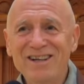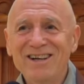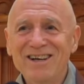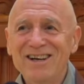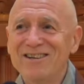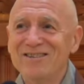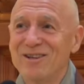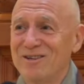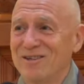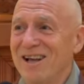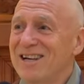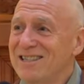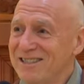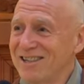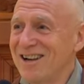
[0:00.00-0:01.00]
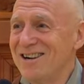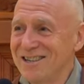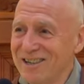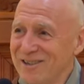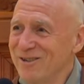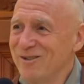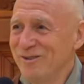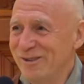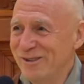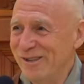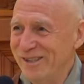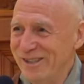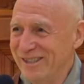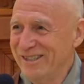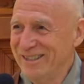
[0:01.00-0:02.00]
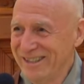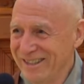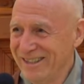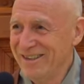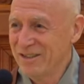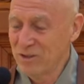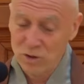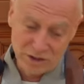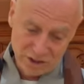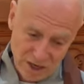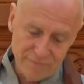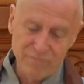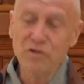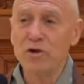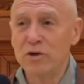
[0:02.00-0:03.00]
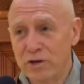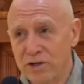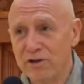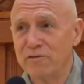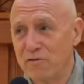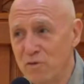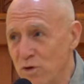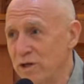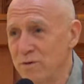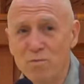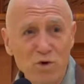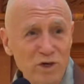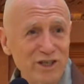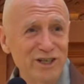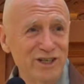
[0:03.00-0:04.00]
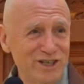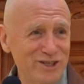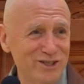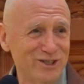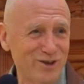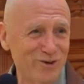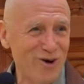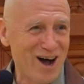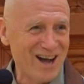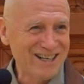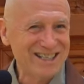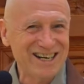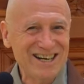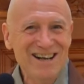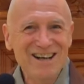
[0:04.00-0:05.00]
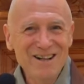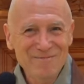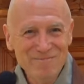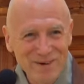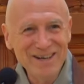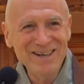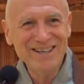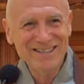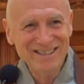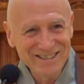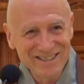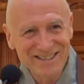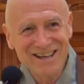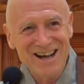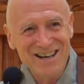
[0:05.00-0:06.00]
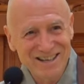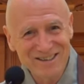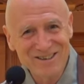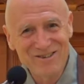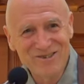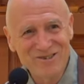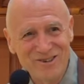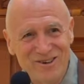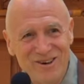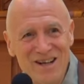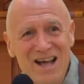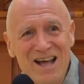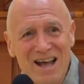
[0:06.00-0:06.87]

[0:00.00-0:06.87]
And I thought, that's kind of cool. You know, of course, I have 30 or 40 more dishes to wash, but it's kind of cool.